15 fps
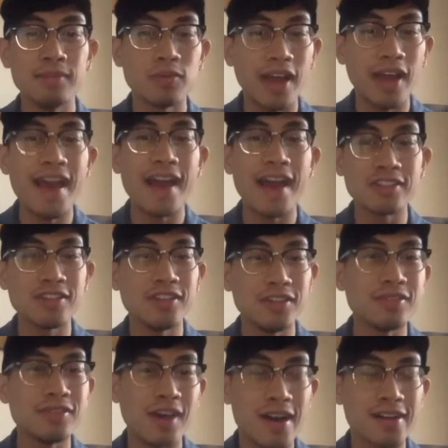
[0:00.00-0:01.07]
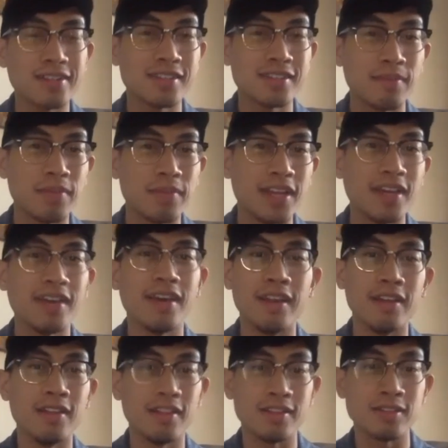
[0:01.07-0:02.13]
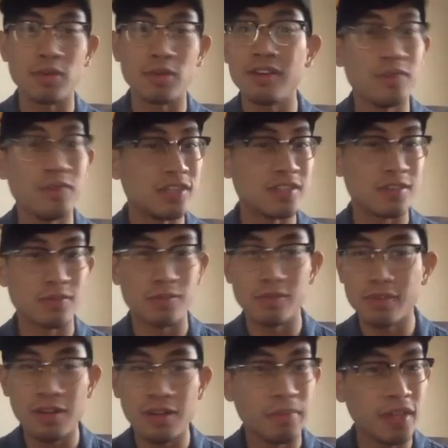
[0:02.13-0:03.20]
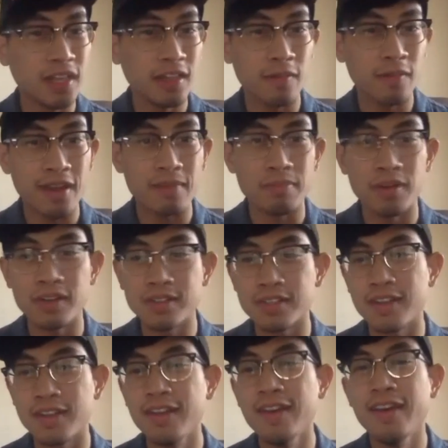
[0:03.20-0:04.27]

when I actually do talk to somebody in the store, which is a completely random person,